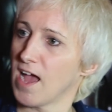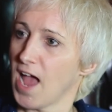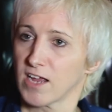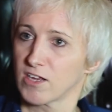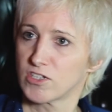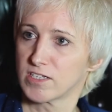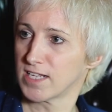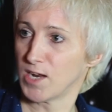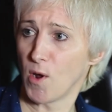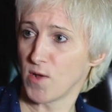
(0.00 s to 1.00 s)
anxious
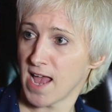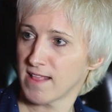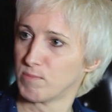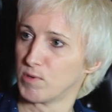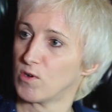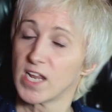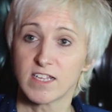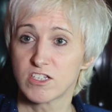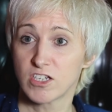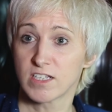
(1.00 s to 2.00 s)
that it won't get the ball.
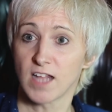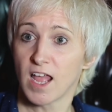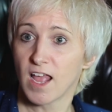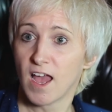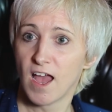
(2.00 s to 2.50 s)
It's just like